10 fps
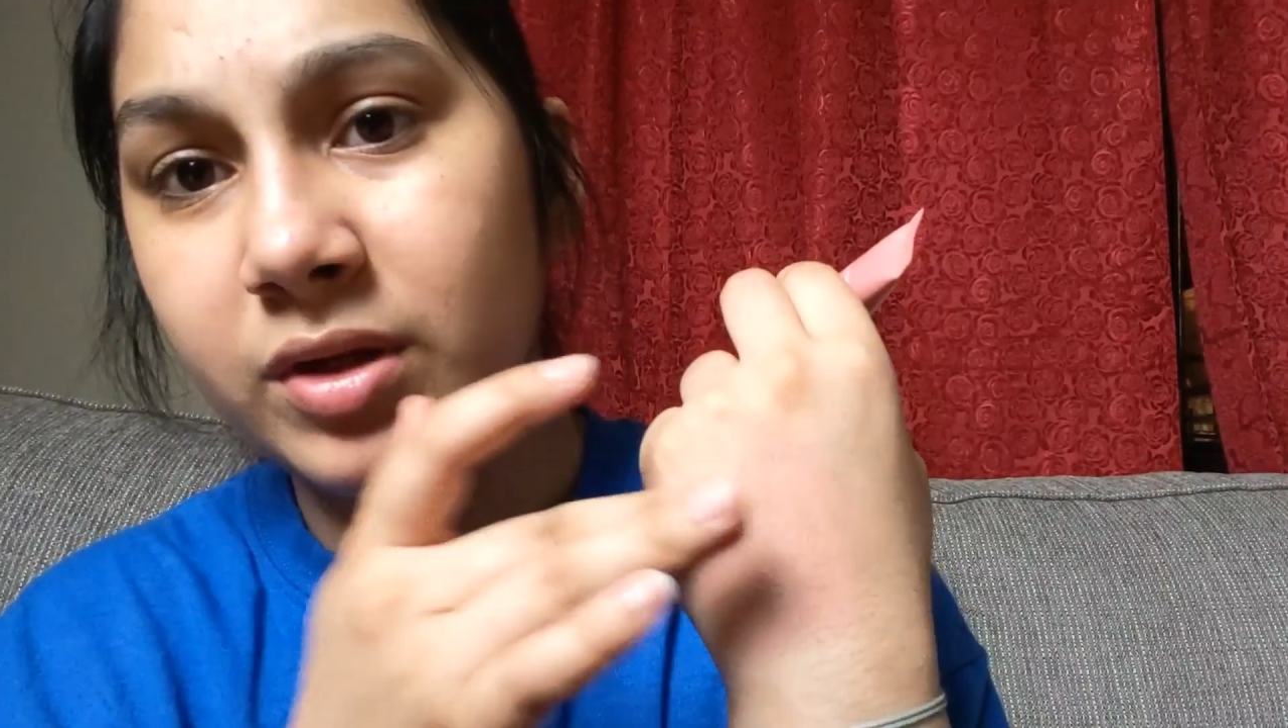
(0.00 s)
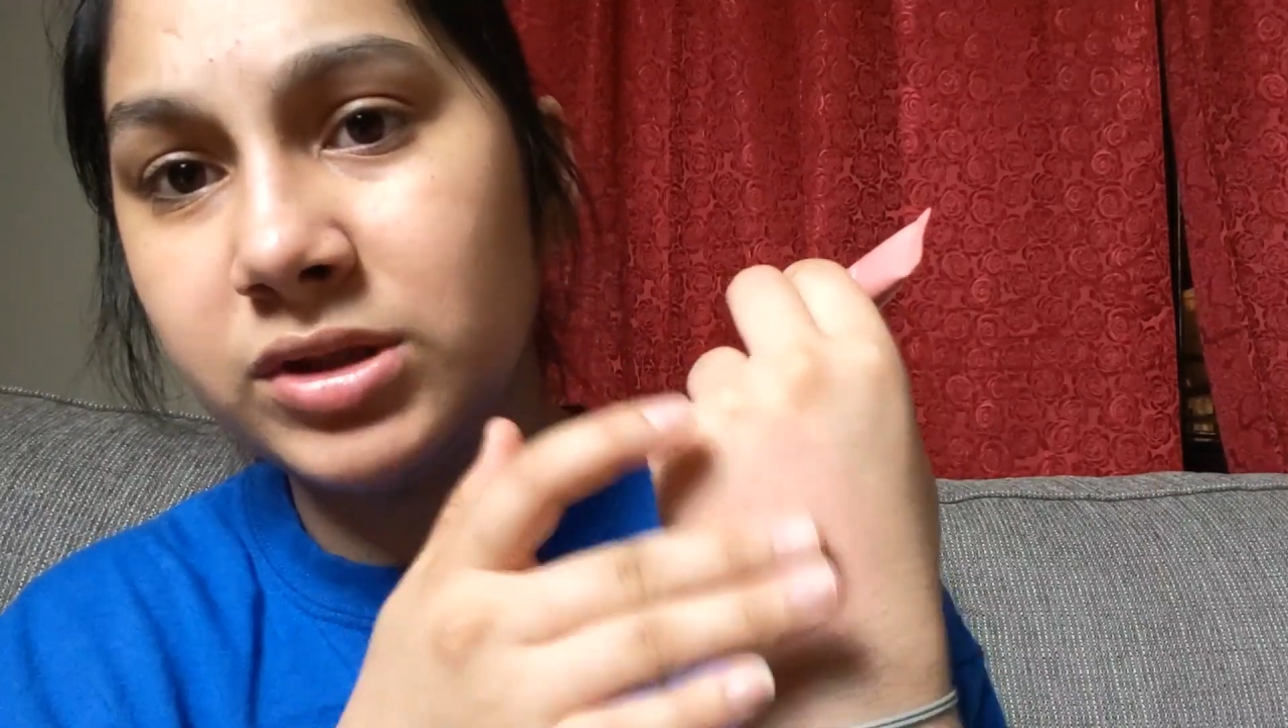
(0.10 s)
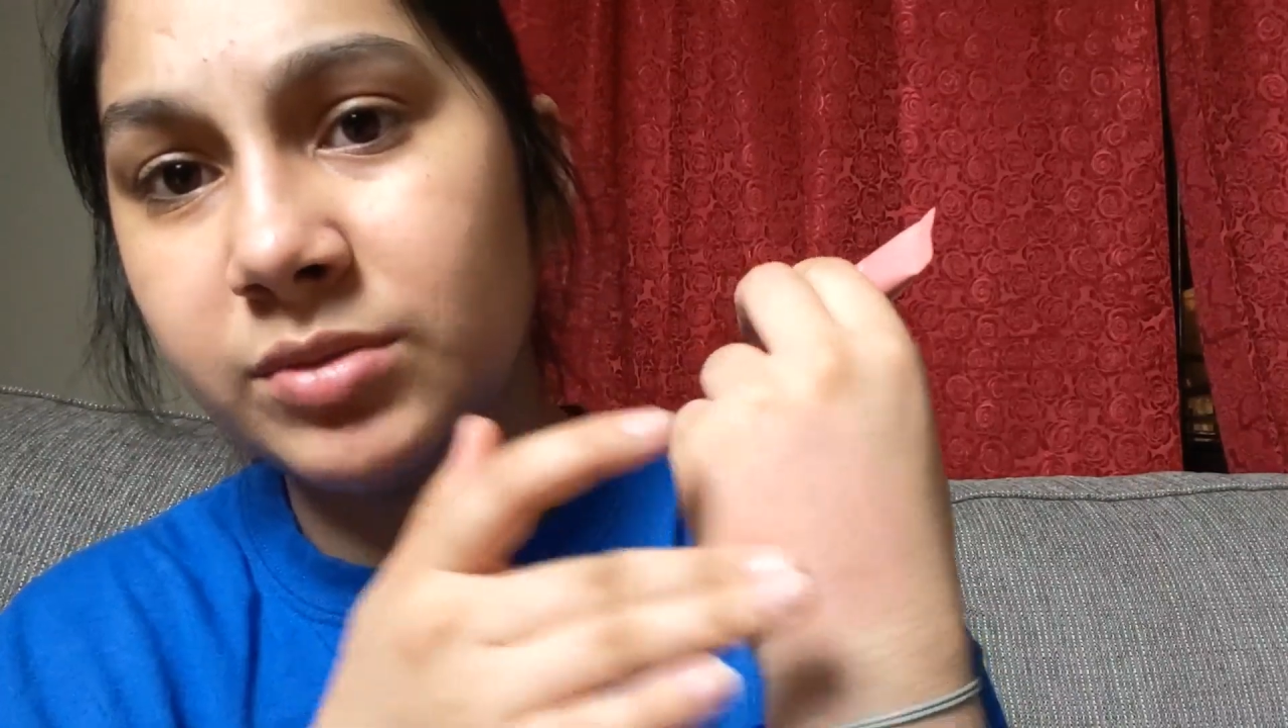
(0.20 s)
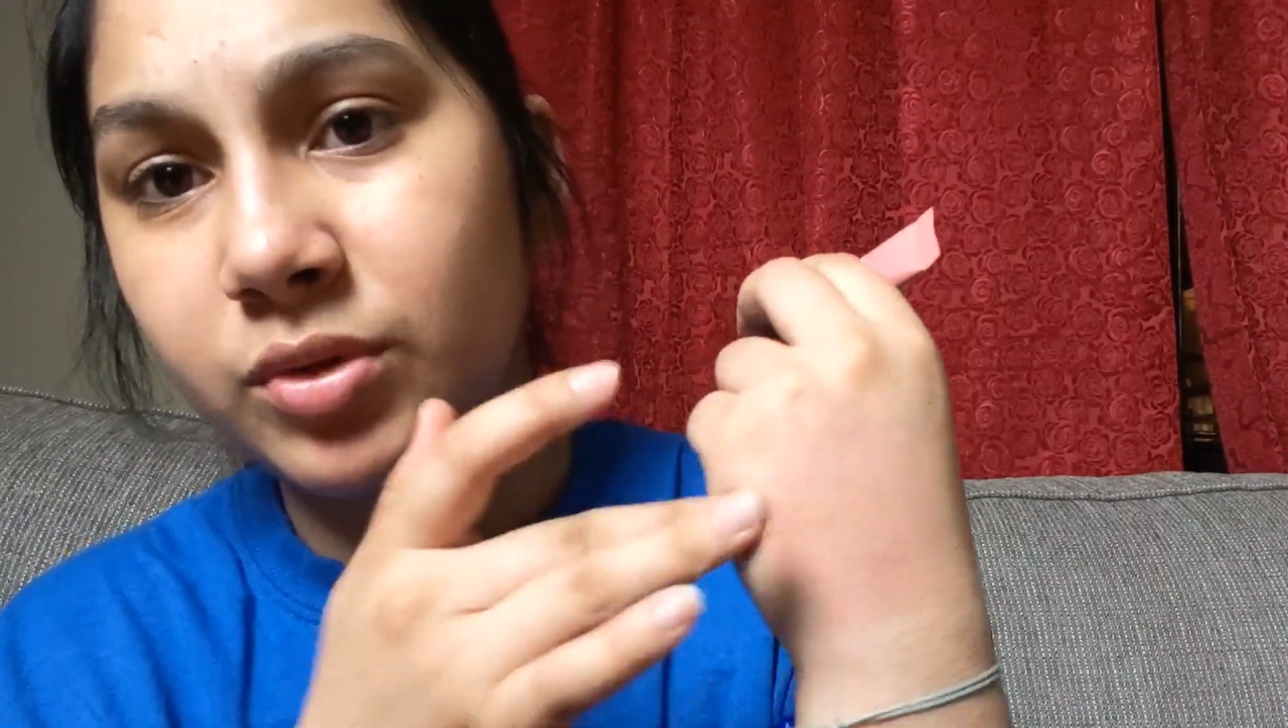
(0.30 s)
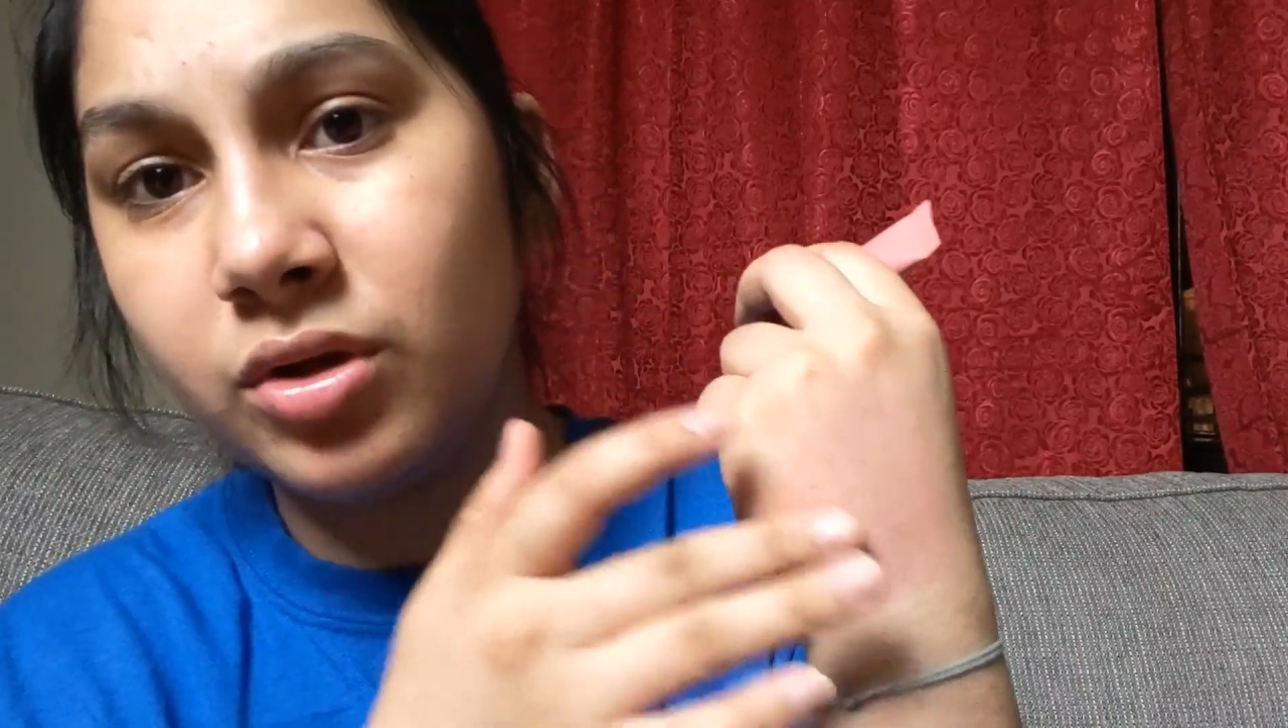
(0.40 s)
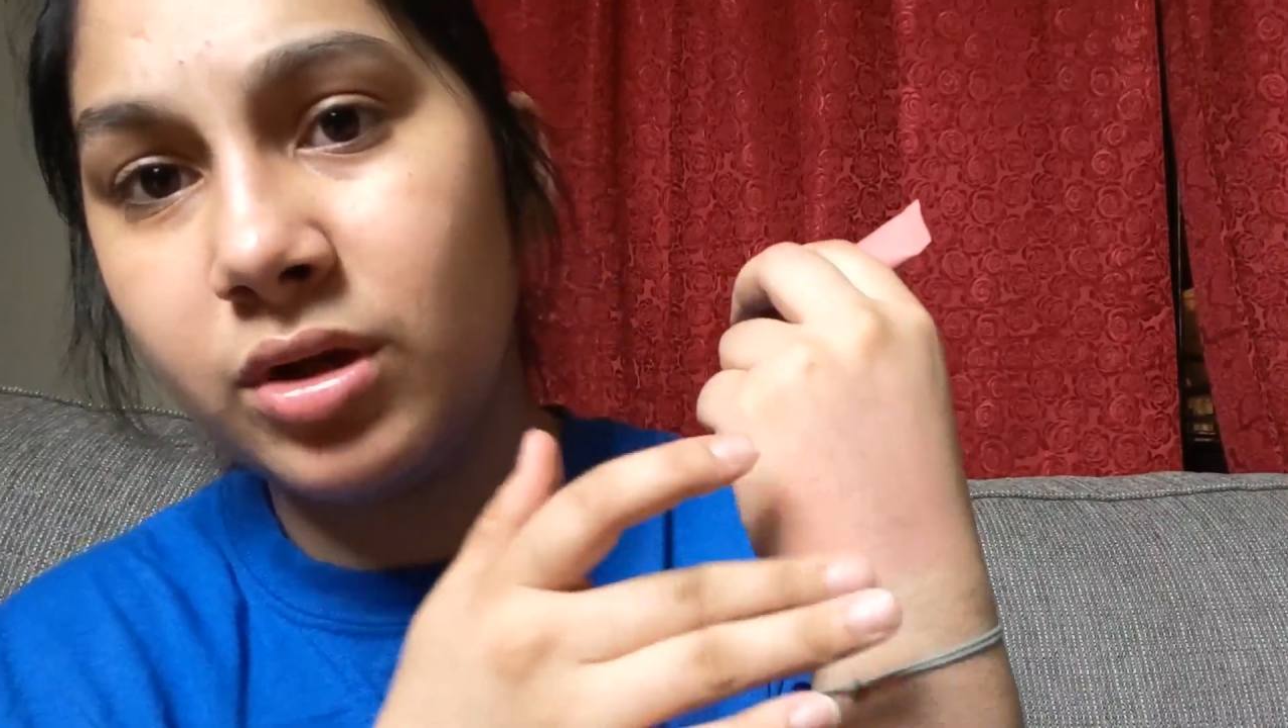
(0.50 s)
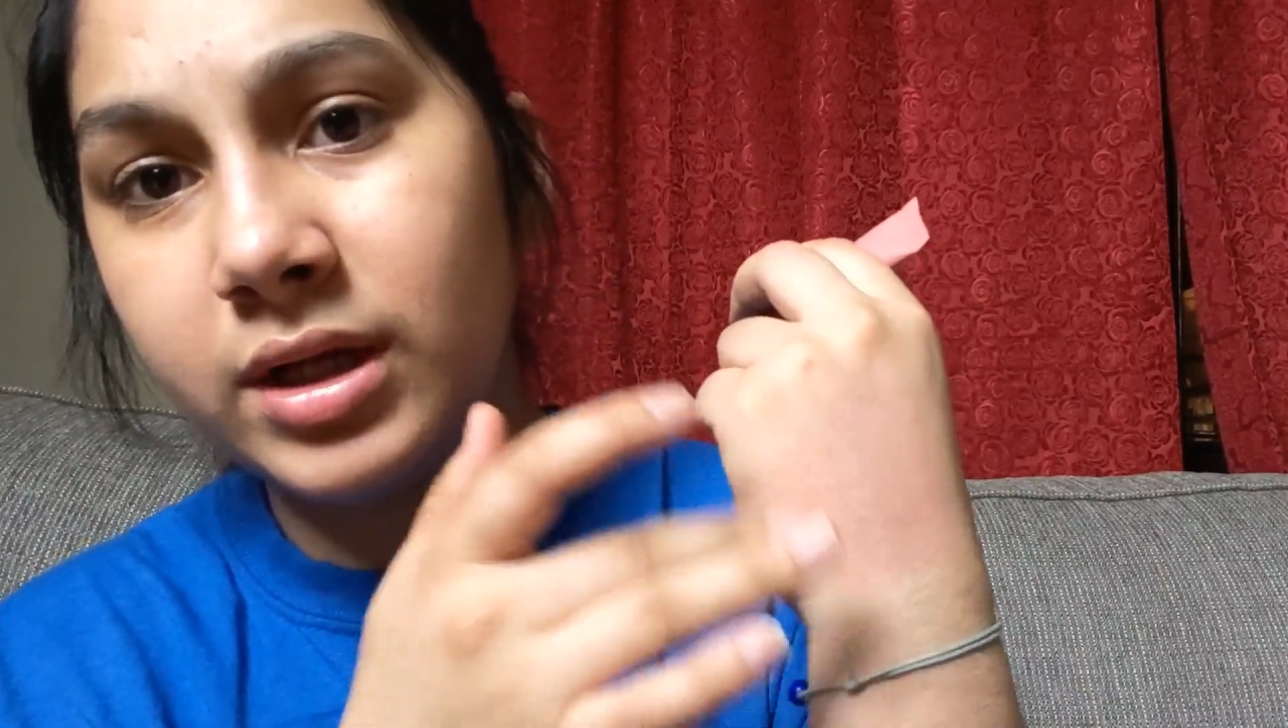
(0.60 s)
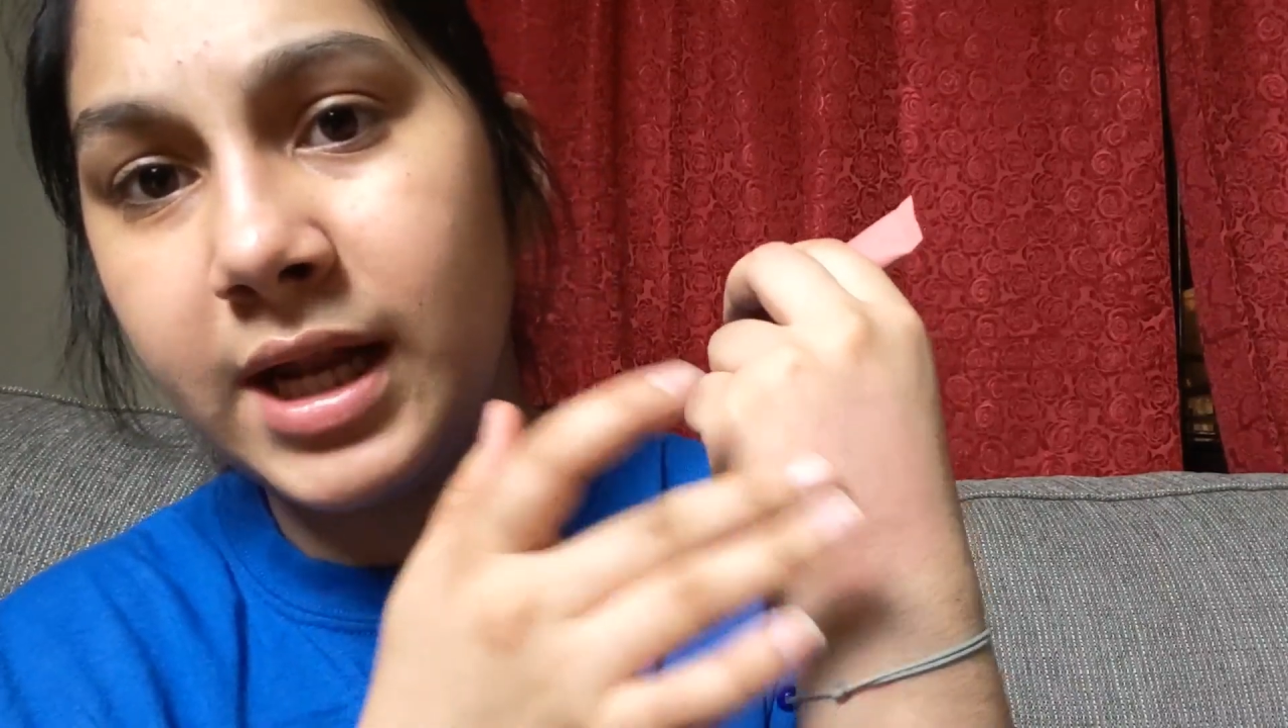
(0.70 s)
buildable,